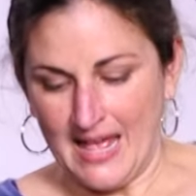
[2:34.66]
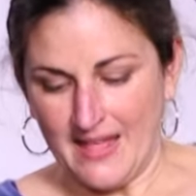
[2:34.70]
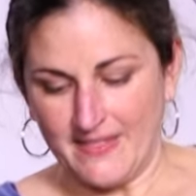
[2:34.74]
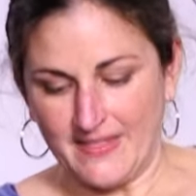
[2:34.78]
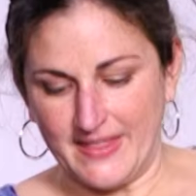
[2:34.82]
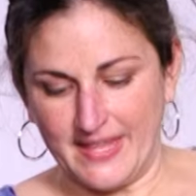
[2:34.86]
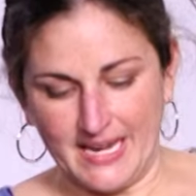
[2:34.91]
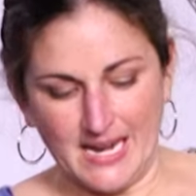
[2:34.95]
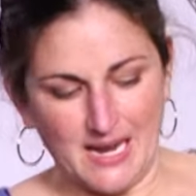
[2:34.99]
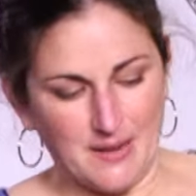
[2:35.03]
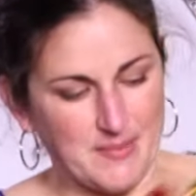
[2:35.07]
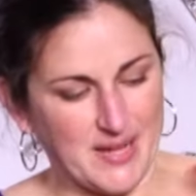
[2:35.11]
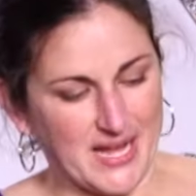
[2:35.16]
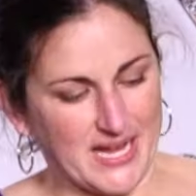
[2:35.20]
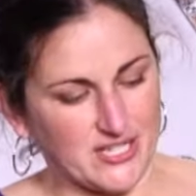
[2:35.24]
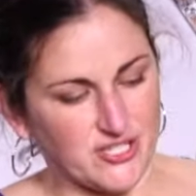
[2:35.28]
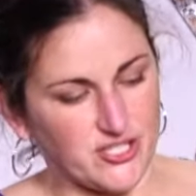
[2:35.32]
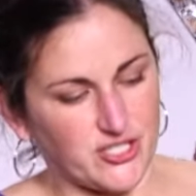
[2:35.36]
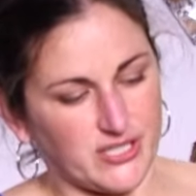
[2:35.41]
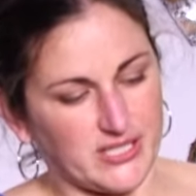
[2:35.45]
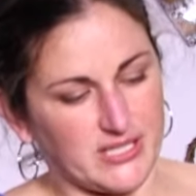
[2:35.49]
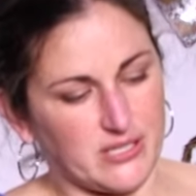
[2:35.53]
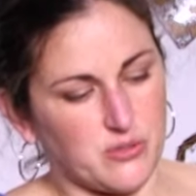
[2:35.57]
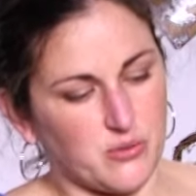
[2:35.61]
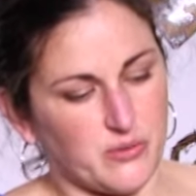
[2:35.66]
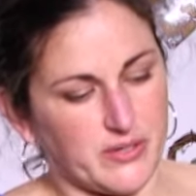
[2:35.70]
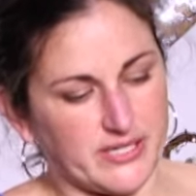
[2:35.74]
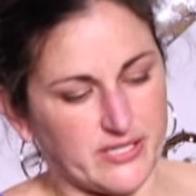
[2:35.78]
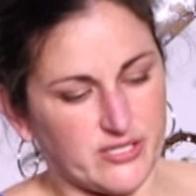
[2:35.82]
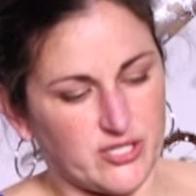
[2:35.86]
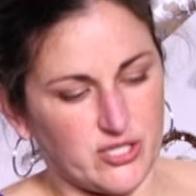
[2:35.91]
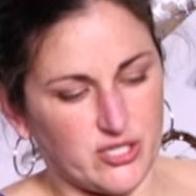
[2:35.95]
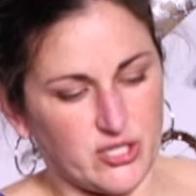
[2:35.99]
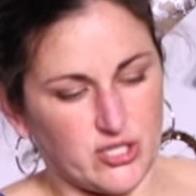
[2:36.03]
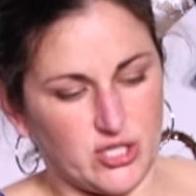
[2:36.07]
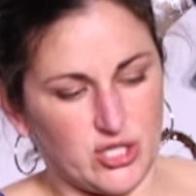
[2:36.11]
Then I'm actually going
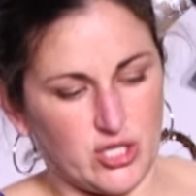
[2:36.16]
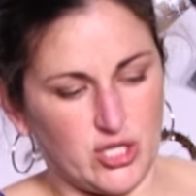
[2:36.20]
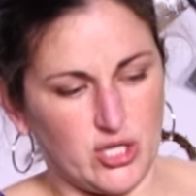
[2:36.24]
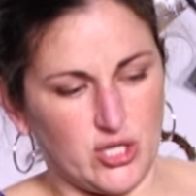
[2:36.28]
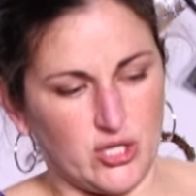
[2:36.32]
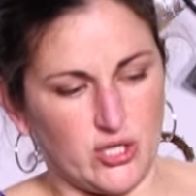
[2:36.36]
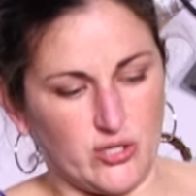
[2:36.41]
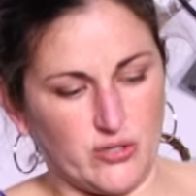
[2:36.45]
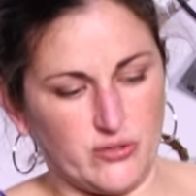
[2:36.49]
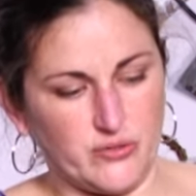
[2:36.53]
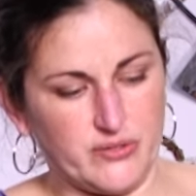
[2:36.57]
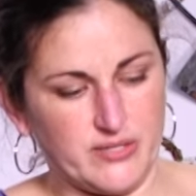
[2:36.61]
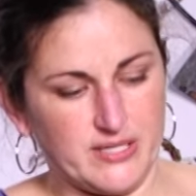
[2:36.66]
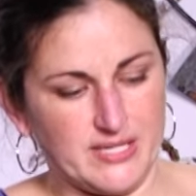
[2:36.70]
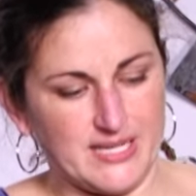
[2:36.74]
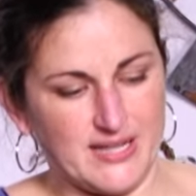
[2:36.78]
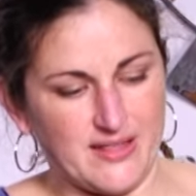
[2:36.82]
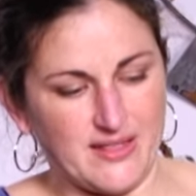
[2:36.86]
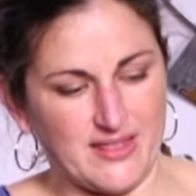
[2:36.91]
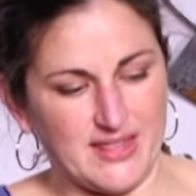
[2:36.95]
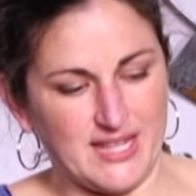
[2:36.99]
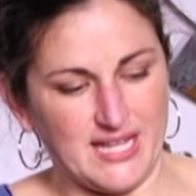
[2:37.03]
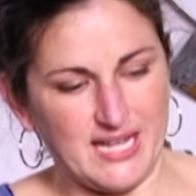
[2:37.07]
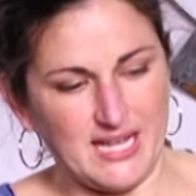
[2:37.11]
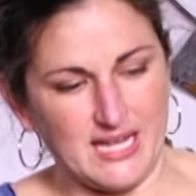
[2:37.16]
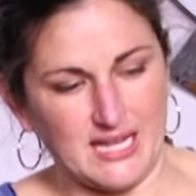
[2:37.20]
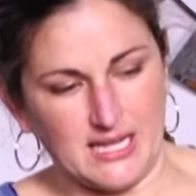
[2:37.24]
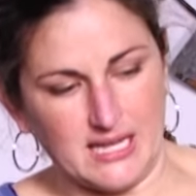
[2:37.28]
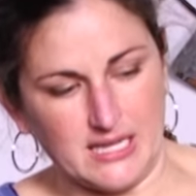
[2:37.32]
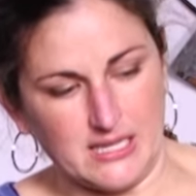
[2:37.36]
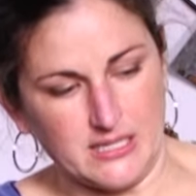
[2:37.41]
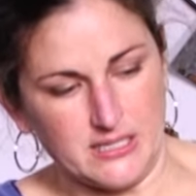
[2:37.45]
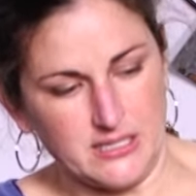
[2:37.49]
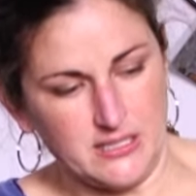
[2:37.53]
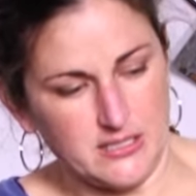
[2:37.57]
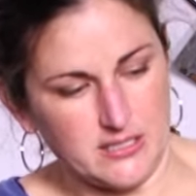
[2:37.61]
to use
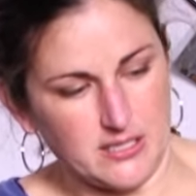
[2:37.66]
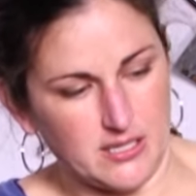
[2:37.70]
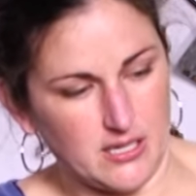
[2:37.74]
these